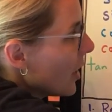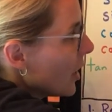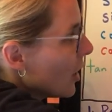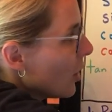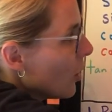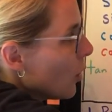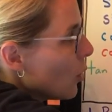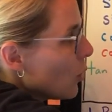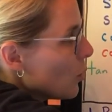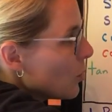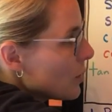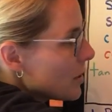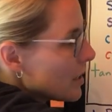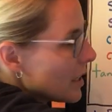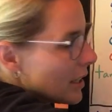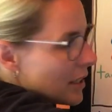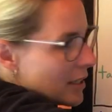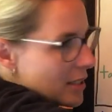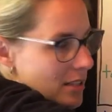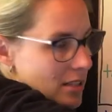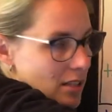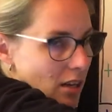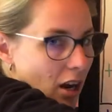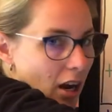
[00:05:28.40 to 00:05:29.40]
a cos and a
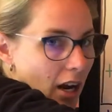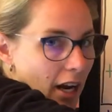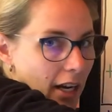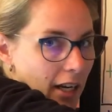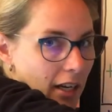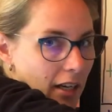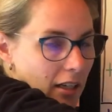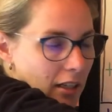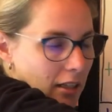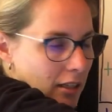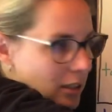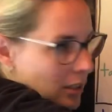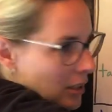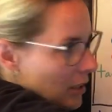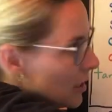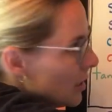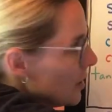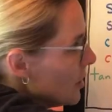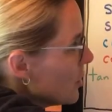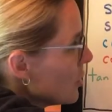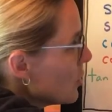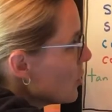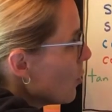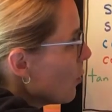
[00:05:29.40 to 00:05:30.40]
sine.
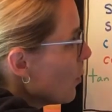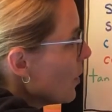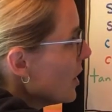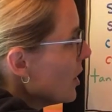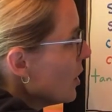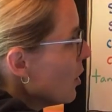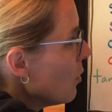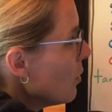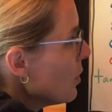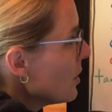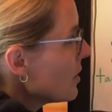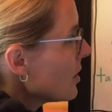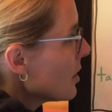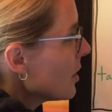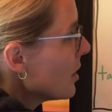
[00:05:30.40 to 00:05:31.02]
So we know it's